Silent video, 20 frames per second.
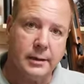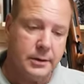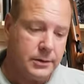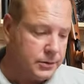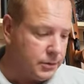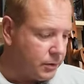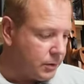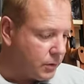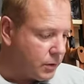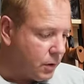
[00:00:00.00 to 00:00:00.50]

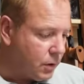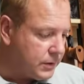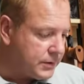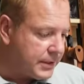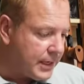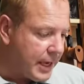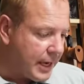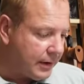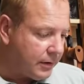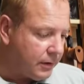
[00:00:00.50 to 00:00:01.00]
So the
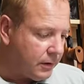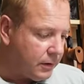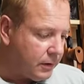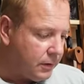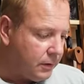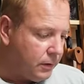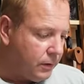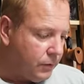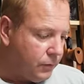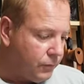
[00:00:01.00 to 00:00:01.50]
Kozak
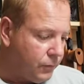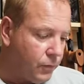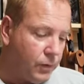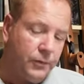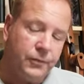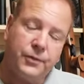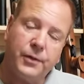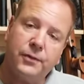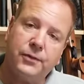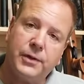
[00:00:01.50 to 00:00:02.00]

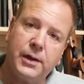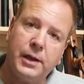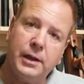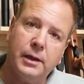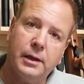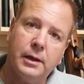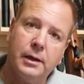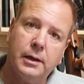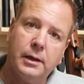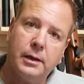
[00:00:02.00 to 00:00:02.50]

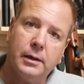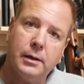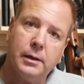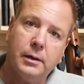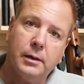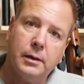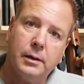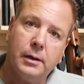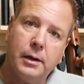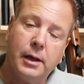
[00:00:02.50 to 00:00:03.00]
450
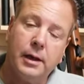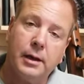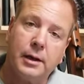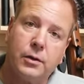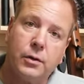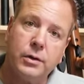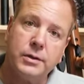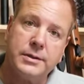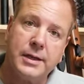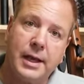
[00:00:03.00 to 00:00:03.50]
and a
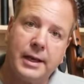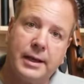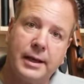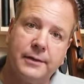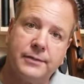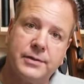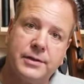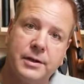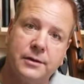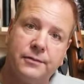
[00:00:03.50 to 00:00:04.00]
Kozak
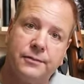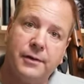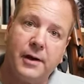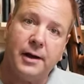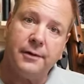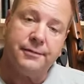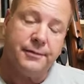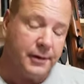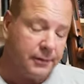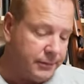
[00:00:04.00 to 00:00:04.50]
FC
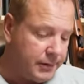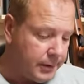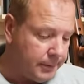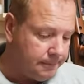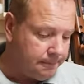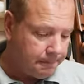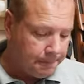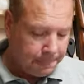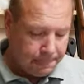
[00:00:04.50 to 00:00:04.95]
550.